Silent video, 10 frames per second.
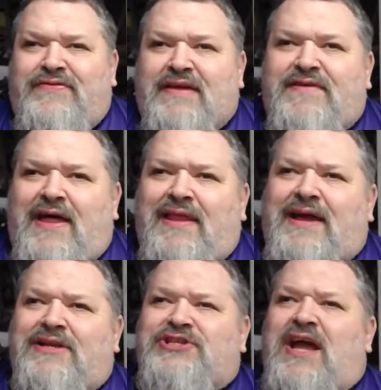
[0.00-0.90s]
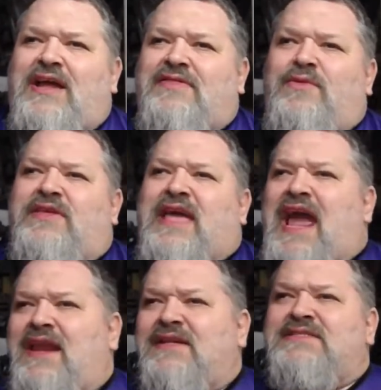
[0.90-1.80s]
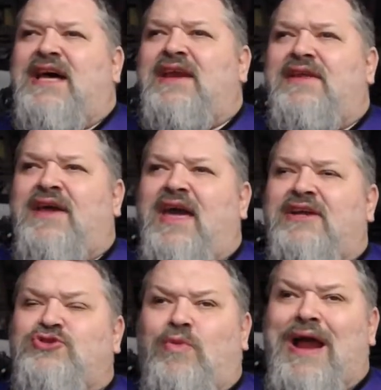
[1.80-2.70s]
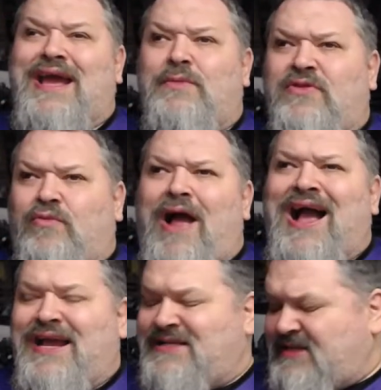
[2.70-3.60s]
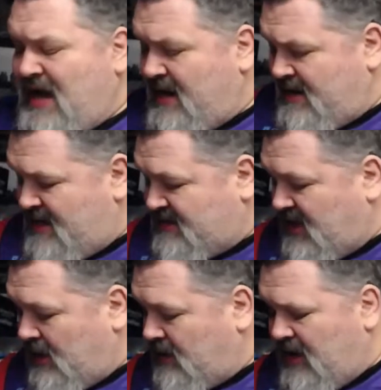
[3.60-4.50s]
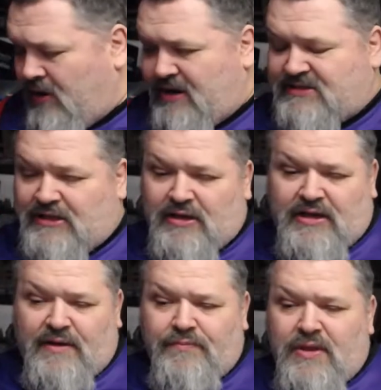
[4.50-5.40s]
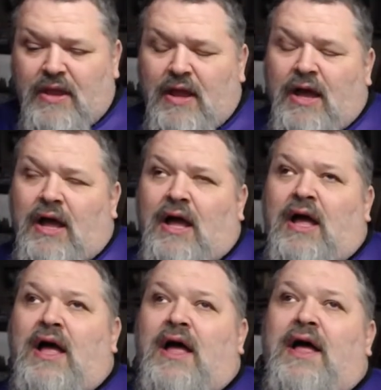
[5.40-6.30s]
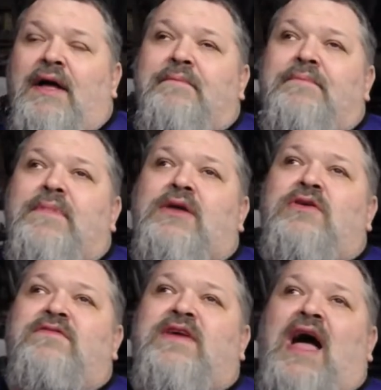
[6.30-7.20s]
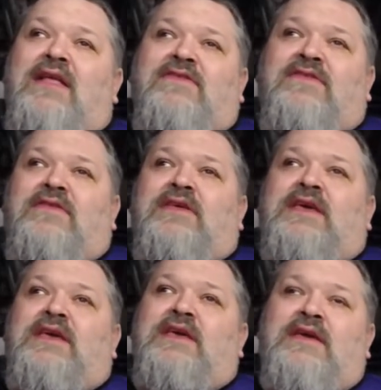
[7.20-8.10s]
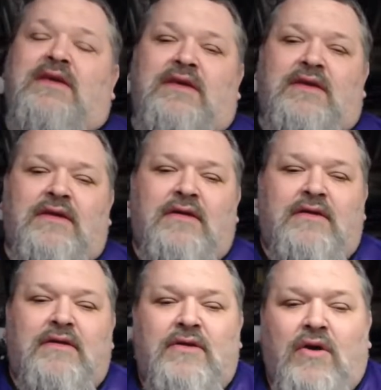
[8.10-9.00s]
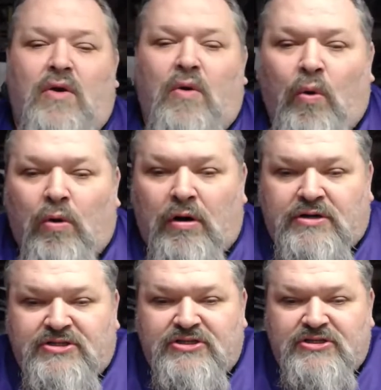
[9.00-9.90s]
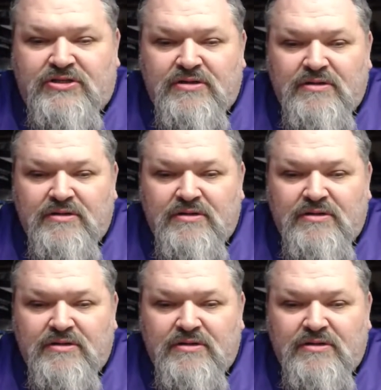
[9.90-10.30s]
got like a giant thing with cannons on it, and they got a dragon with rockets on it. It's hilarious looking. You've got the orcs.